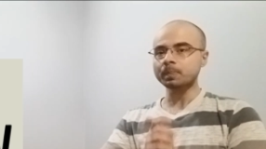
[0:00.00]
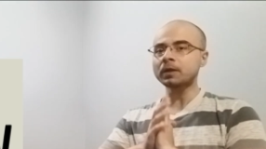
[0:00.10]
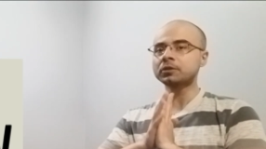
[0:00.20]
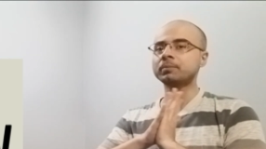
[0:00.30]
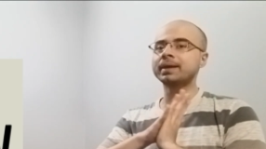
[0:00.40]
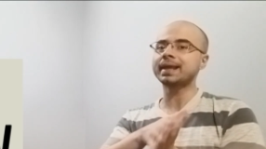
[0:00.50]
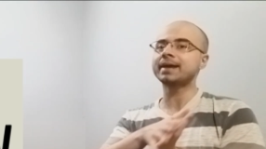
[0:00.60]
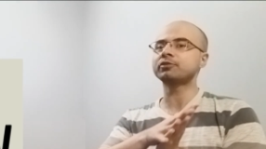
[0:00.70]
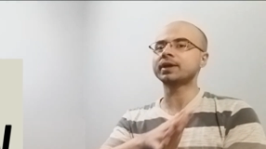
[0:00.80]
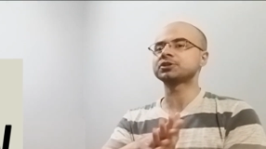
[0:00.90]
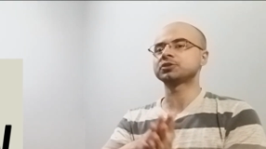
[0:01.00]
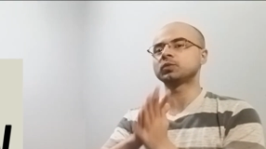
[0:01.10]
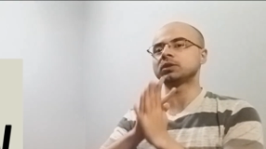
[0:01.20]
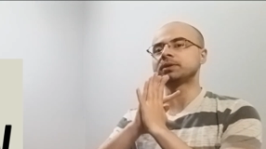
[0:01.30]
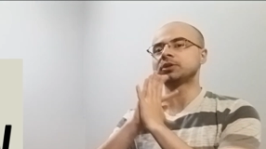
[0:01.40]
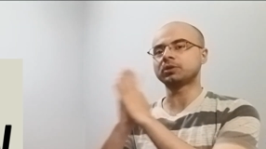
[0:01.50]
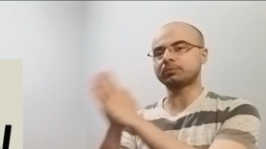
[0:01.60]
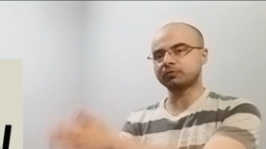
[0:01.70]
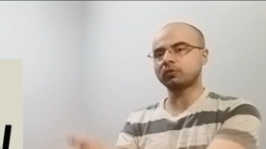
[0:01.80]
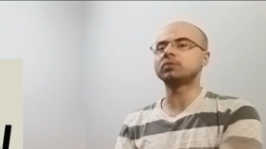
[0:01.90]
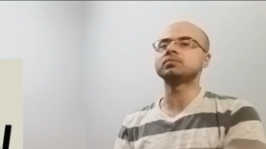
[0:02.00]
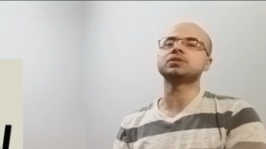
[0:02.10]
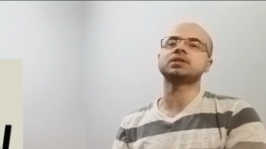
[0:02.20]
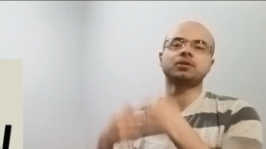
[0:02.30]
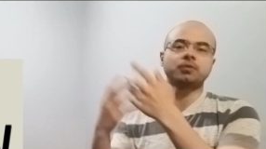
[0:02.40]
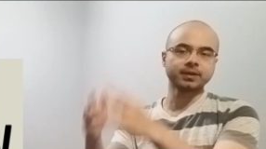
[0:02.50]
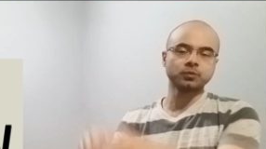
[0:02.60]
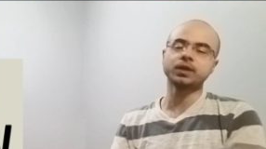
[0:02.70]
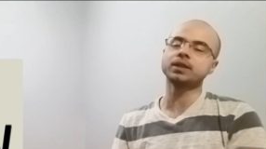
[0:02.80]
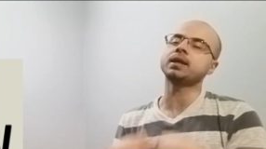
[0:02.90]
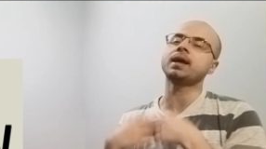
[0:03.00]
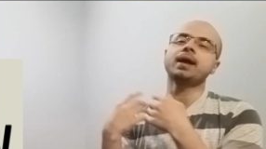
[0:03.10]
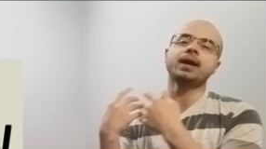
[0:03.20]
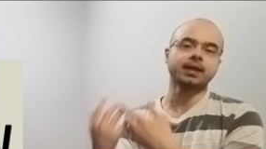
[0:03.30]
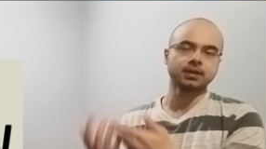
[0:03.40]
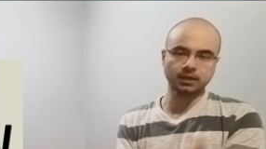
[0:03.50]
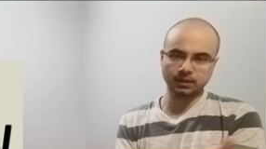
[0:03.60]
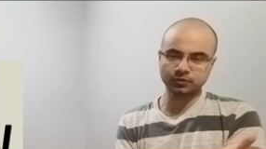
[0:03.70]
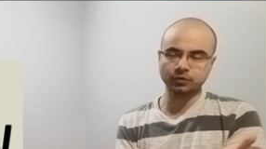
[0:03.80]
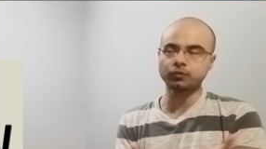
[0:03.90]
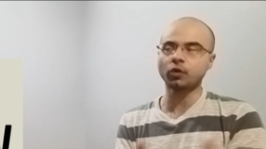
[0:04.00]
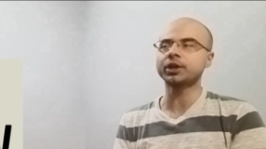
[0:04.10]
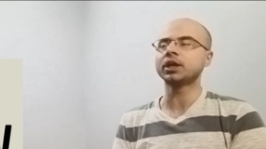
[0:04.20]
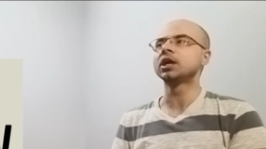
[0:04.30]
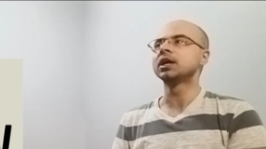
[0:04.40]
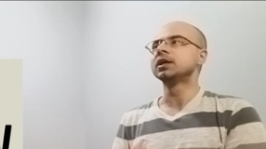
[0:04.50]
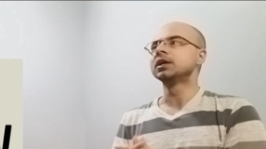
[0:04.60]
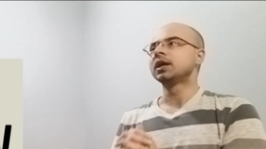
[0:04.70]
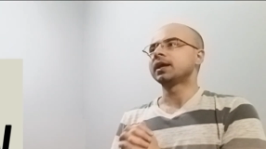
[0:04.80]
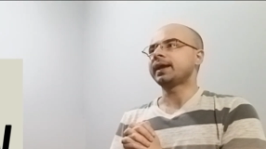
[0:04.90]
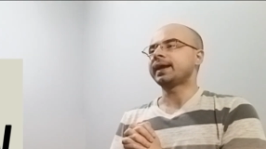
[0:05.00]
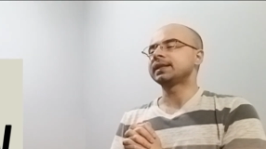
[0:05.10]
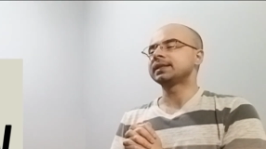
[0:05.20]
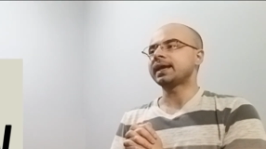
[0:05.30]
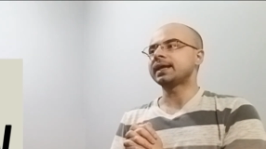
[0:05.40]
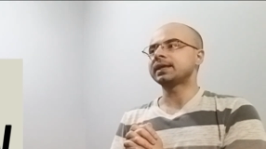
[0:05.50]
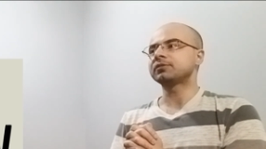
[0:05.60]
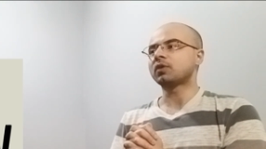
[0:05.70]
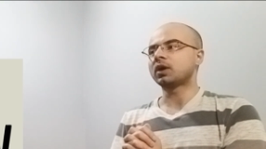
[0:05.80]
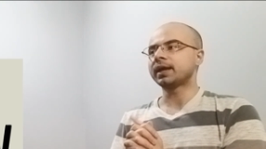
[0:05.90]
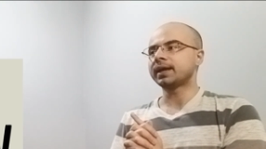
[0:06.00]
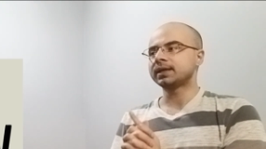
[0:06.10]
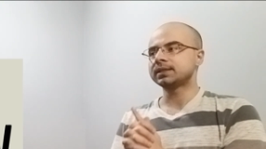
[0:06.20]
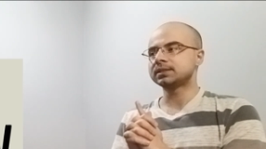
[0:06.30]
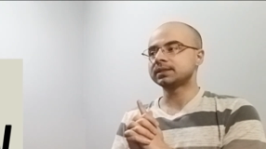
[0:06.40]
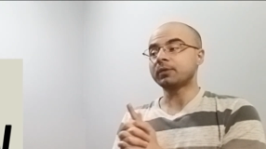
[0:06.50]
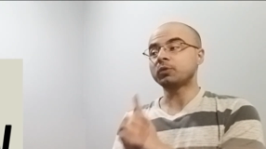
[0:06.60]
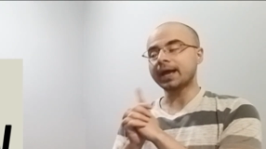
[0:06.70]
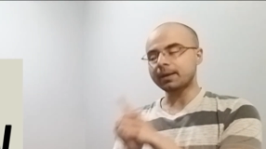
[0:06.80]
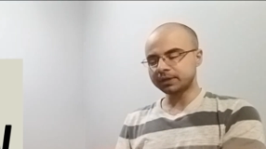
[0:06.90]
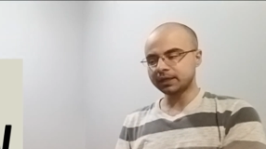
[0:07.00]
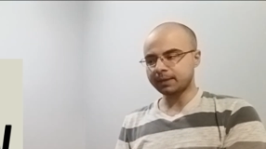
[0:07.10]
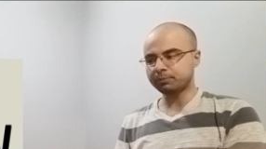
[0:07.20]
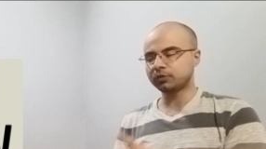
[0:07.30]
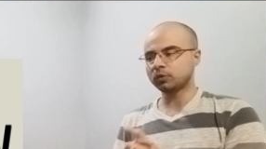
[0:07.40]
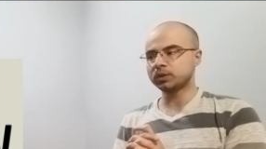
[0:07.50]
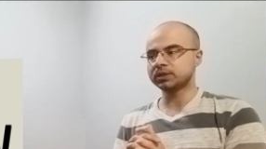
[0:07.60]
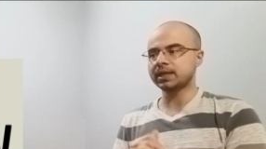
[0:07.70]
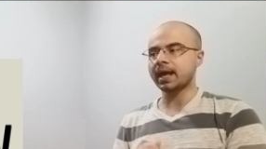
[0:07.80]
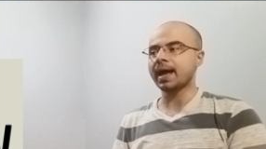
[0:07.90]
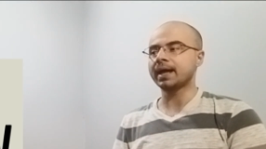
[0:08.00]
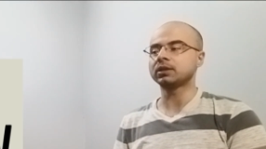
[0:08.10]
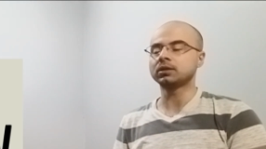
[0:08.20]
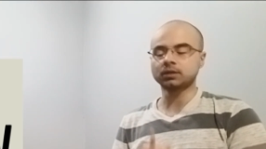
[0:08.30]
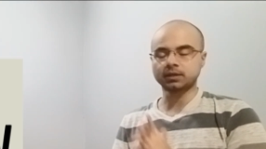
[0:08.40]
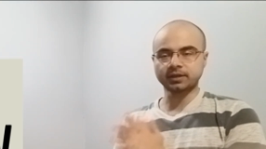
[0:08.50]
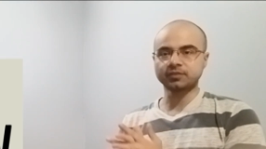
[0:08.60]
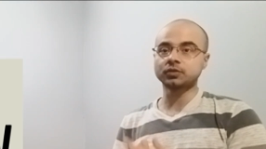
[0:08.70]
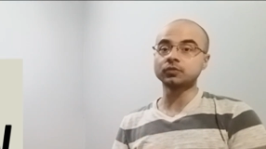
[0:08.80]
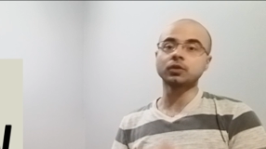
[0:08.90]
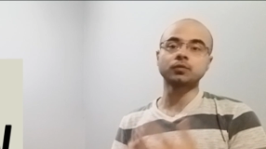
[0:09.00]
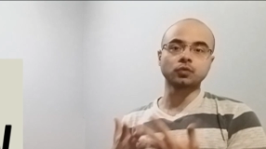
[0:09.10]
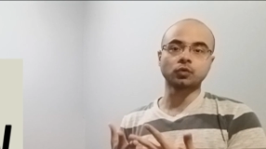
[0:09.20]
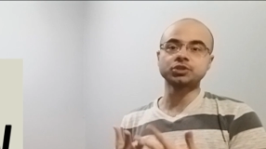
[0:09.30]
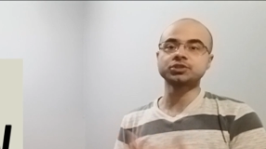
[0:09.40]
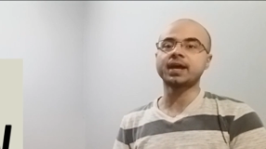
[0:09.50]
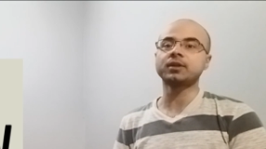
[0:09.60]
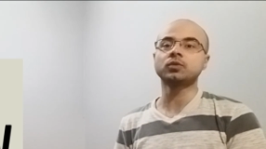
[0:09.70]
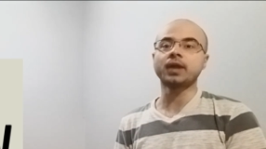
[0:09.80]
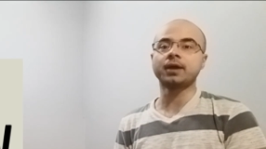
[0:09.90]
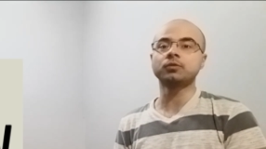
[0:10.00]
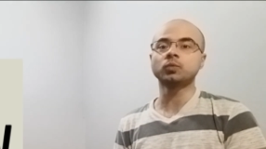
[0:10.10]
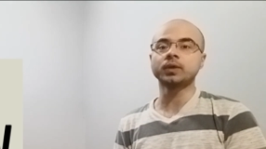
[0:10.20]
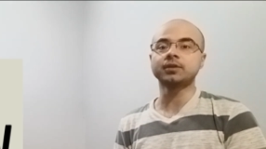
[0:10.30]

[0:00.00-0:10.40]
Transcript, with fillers: So my live reaction will be to the performance and the runways and uh, so forth. And then as far as, yeah, what happened in the episode was that uh, the contestants, of course, sat down with